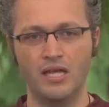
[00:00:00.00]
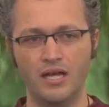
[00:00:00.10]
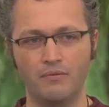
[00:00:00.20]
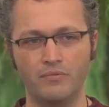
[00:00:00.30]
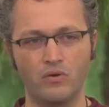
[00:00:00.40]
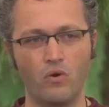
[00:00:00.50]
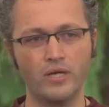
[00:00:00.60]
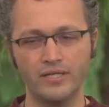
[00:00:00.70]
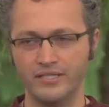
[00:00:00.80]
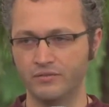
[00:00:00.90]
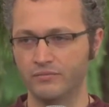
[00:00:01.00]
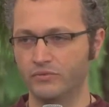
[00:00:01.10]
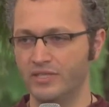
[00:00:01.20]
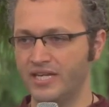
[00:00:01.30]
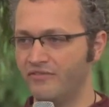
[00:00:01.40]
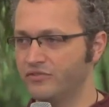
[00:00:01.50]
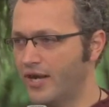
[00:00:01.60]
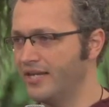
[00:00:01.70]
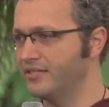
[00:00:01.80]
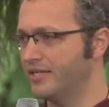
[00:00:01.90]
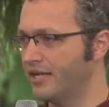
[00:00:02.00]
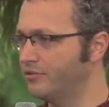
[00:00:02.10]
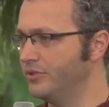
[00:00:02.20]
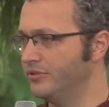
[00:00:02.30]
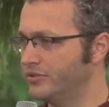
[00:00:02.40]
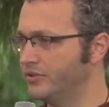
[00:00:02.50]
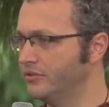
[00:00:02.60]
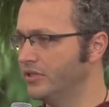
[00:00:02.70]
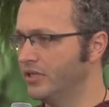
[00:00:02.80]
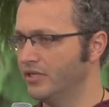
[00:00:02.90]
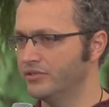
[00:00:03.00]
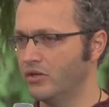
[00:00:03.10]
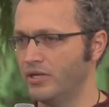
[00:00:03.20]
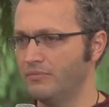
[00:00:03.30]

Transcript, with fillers: um, organisms which have traits and attributes and, and so on.